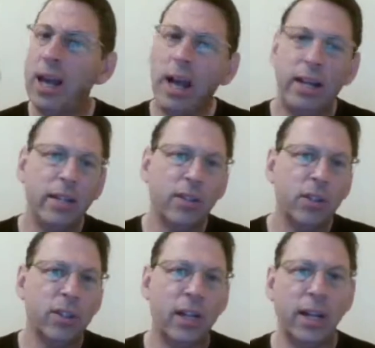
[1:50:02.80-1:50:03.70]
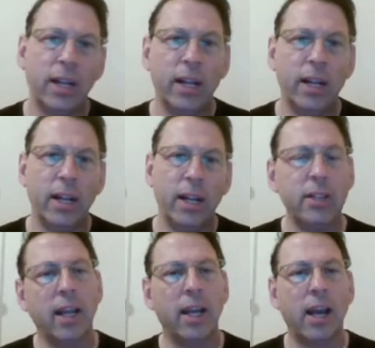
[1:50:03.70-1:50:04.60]
And he's just standing there. He's like,
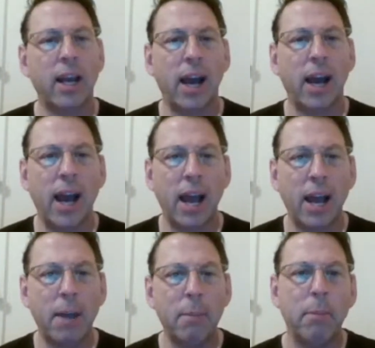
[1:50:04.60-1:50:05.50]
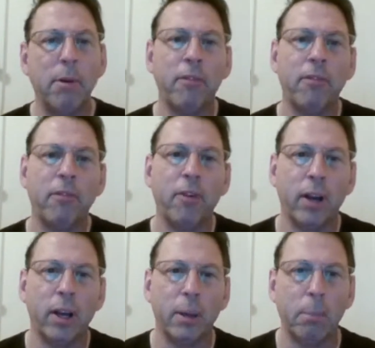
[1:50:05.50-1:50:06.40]
I'm a fucking black dude
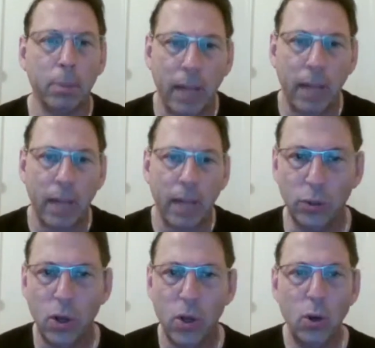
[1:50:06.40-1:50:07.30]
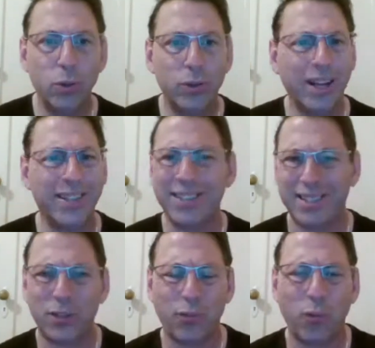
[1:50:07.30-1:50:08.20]
who's like 6'4"
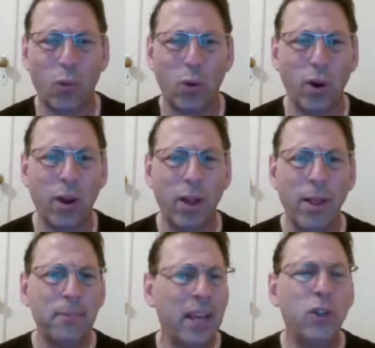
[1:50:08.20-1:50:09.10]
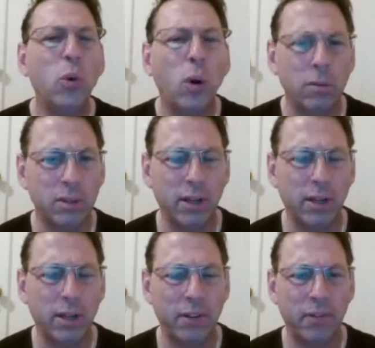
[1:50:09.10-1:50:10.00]
and 275 pounds.
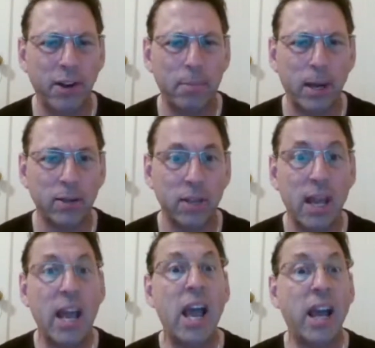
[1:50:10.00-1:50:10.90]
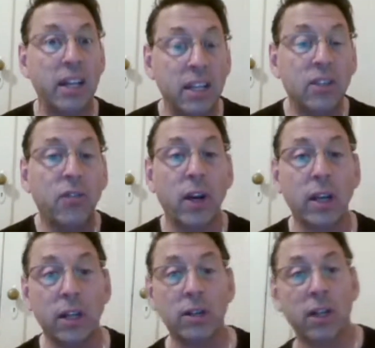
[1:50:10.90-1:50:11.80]
And this fucking little thing goes,
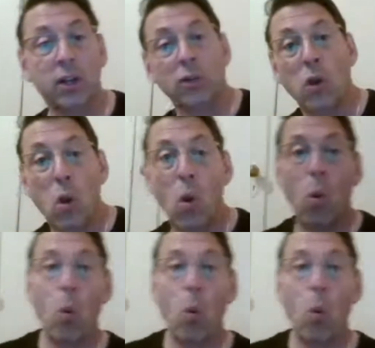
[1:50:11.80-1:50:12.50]
whap.